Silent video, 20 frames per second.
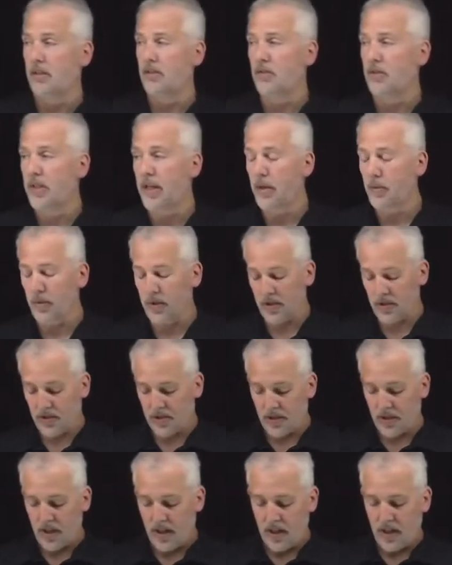So that
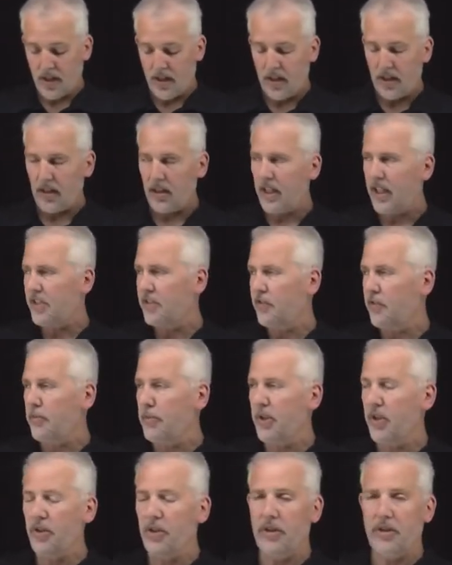one's less
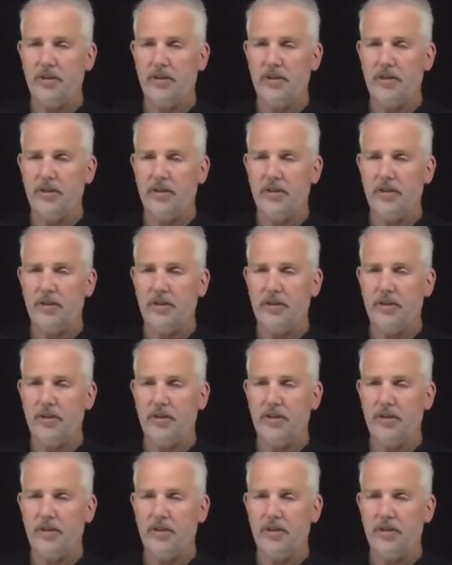familiar.